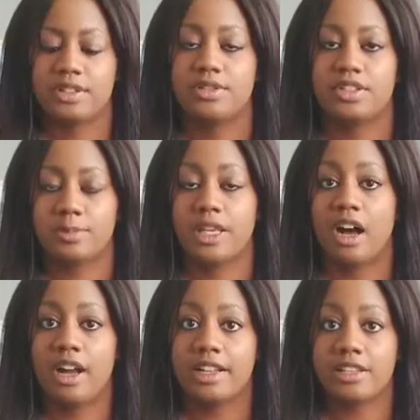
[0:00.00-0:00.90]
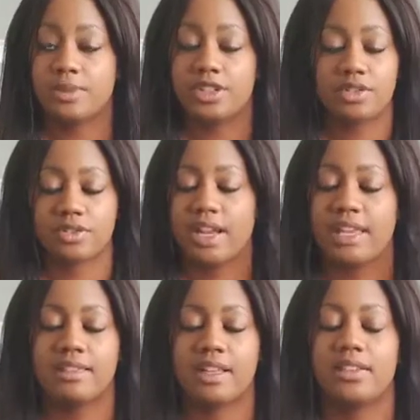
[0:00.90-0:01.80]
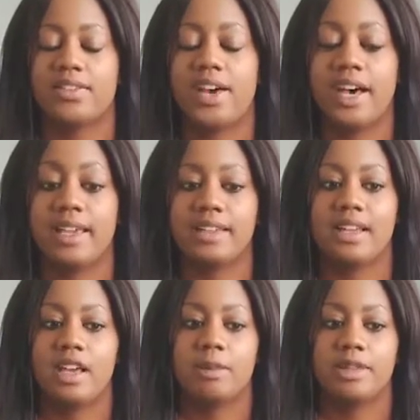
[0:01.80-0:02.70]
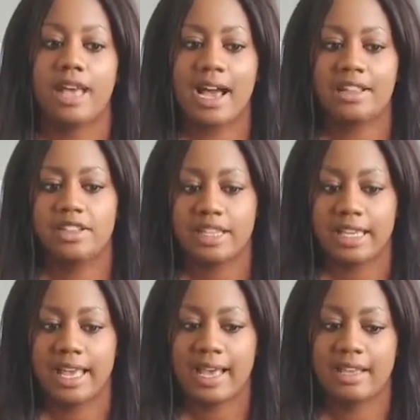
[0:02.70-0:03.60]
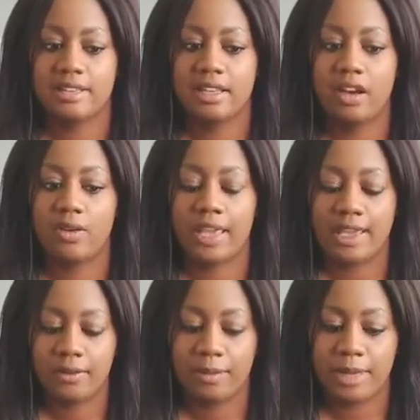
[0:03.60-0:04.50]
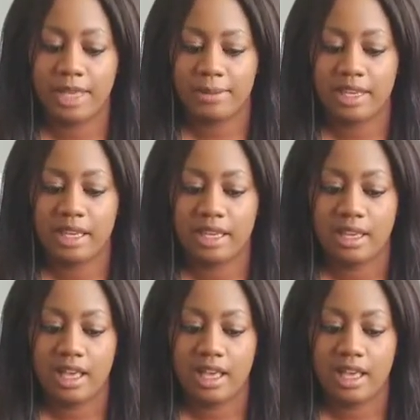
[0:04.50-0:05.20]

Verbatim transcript: she was just being honest which is great that's fine but I took it as okay well maybe